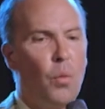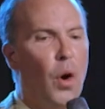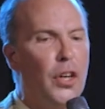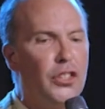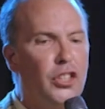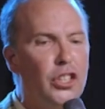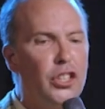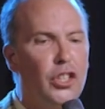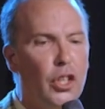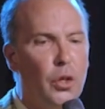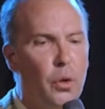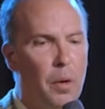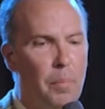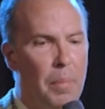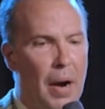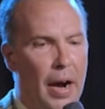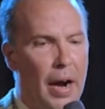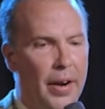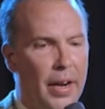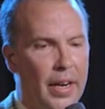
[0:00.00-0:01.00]
What'd you do
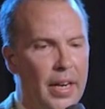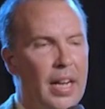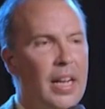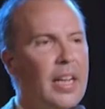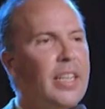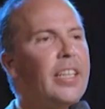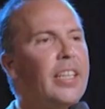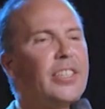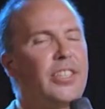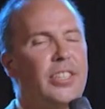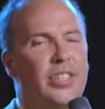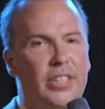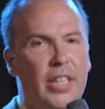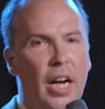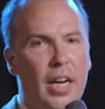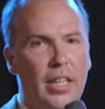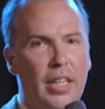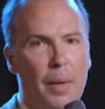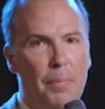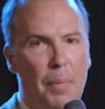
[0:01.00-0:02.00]
about it? You
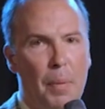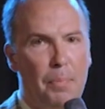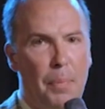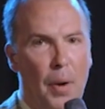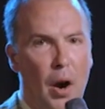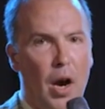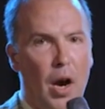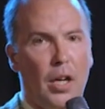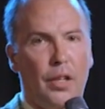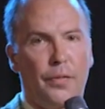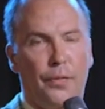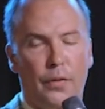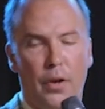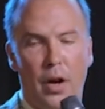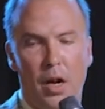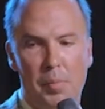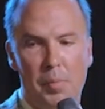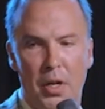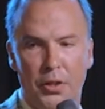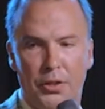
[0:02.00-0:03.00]
stunk up a park for
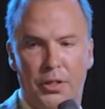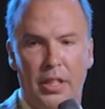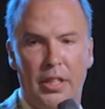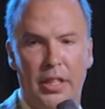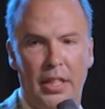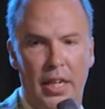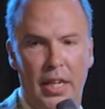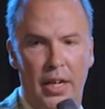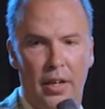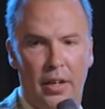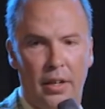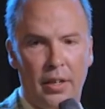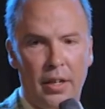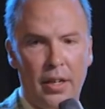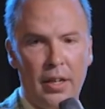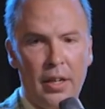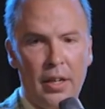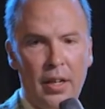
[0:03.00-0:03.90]
almost a year.